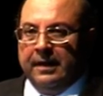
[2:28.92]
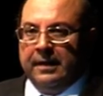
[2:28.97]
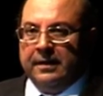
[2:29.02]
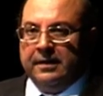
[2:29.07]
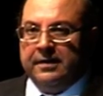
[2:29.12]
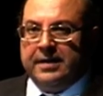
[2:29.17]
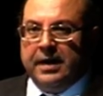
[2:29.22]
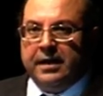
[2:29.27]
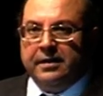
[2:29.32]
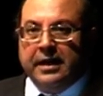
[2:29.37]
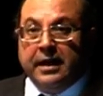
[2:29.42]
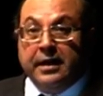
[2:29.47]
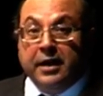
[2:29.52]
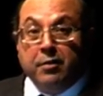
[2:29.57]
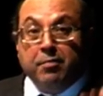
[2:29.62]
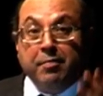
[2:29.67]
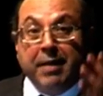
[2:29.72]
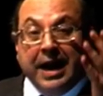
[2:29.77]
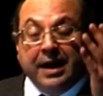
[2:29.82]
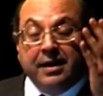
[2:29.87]
said that
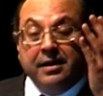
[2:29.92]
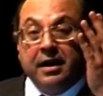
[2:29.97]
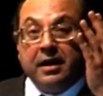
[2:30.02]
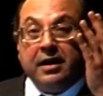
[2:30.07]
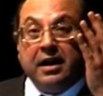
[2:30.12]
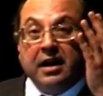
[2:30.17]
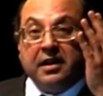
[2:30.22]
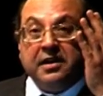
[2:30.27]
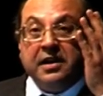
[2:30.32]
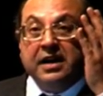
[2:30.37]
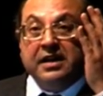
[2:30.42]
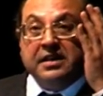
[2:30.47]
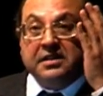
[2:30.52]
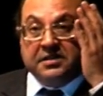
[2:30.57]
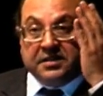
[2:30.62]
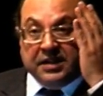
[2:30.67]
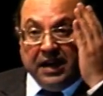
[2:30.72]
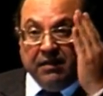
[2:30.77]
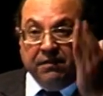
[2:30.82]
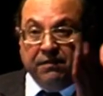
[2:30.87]
in Magna Carta
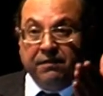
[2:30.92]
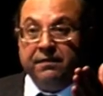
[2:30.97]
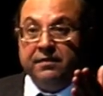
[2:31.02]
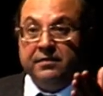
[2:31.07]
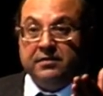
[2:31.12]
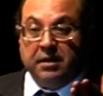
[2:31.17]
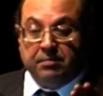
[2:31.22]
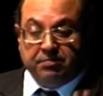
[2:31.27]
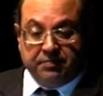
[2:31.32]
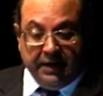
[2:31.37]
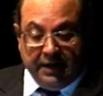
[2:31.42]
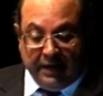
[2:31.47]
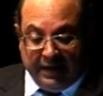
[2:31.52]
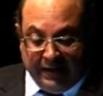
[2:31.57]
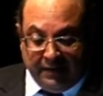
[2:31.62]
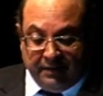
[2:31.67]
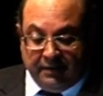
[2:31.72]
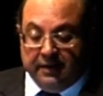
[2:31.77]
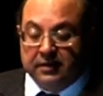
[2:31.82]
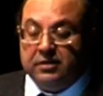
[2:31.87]
itself, something
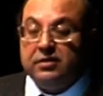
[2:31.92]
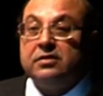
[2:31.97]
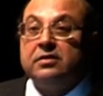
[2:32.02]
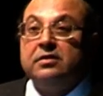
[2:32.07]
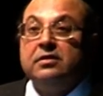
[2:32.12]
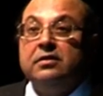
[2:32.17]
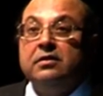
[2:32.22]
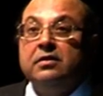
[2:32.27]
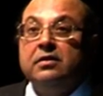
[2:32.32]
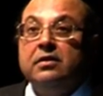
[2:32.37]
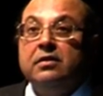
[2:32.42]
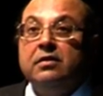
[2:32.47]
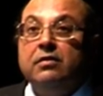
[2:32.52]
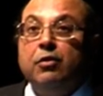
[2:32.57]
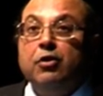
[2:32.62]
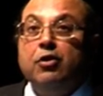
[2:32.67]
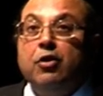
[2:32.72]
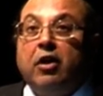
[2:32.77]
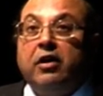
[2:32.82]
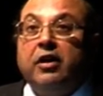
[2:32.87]
like this
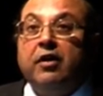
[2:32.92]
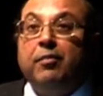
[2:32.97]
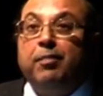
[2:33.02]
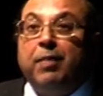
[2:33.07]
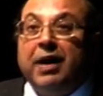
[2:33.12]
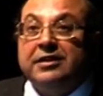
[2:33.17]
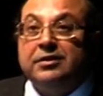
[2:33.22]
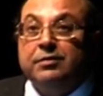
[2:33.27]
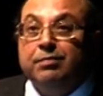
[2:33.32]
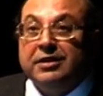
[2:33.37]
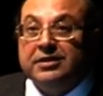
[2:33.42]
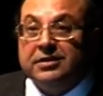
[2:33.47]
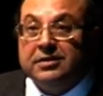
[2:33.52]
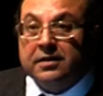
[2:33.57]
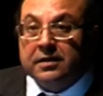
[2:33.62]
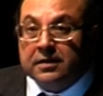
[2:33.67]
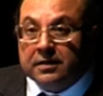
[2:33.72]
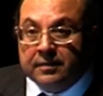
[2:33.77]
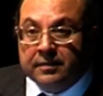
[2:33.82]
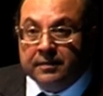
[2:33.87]
would not have passed
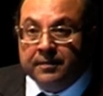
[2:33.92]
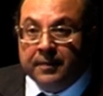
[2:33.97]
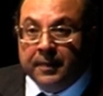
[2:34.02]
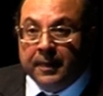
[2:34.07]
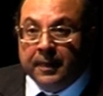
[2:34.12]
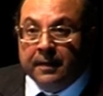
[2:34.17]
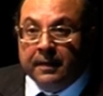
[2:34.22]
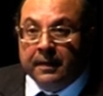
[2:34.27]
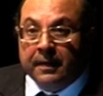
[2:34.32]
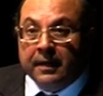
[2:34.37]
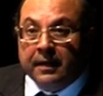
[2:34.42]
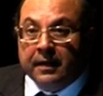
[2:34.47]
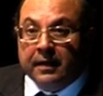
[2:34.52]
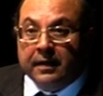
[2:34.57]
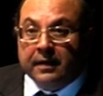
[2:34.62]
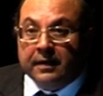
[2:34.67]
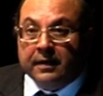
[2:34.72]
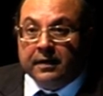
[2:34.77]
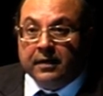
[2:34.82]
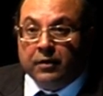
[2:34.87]
muster.
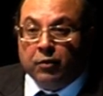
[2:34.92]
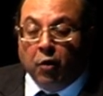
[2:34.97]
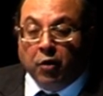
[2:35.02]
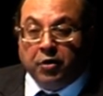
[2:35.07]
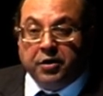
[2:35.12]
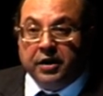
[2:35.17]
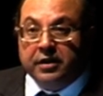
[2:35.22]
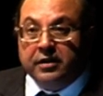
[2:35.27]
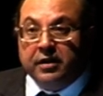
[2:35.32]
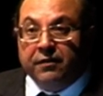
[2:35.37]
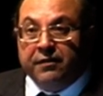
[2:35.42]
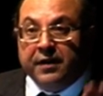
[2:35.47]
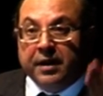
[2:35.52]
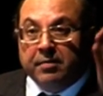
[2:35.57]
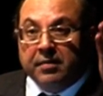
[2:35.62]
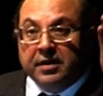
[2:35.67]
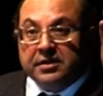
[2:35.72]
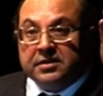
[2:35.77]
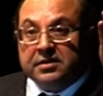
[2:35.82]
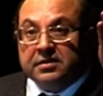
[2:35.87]
Quoted the
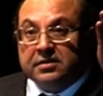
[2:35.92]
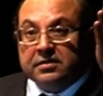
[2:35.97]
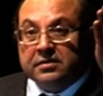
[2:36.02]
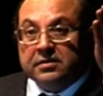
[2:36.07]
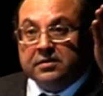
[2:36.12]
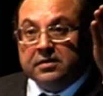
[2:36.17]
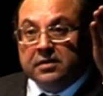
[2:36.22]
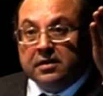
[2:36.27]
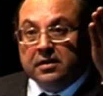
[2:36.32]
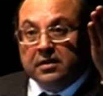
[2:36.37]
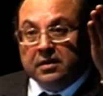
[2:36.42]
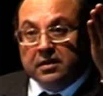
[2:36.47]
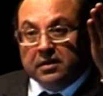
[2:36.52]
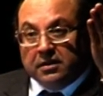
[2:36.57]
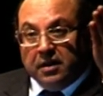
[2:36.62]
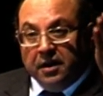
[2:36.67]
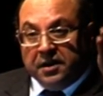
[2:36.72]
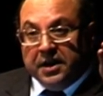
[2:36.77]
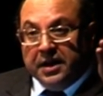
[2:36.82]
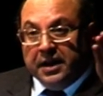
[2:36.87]
famous
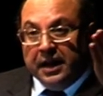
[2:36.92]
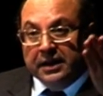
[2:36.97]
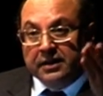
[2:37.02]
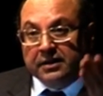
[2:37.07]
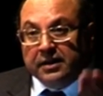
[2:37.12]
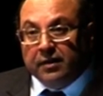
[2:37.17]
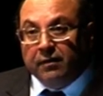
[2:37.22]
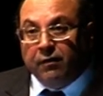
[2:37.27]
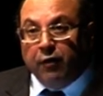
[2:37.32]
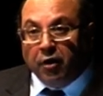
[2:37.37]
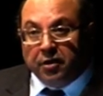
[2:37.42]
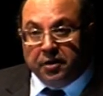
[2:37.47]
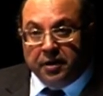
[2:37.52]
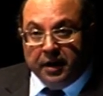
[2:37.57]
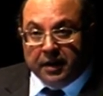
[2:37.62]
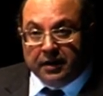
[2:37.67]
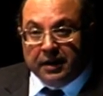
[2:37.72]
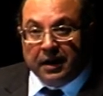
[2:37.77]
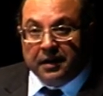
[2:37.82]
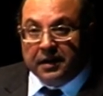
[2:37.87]
39th and
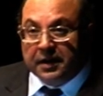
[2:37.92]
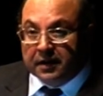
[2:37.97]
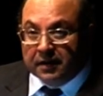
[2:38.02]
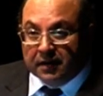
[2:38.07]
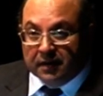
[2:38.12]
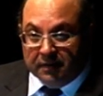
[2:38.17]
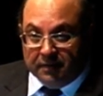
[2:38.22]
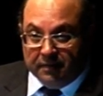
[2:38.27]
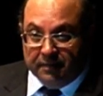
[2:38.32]
40th article.